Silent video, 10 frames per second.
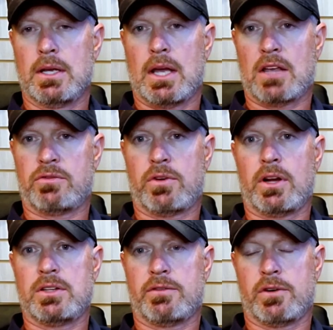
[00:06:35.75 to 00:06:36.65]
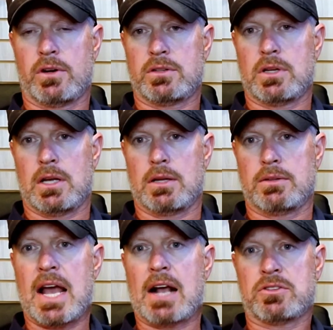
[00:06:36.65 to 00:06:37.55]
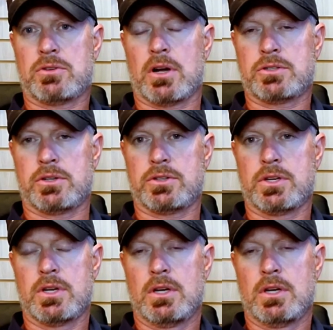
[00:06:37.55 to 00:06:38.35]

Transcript: has very different tax structures.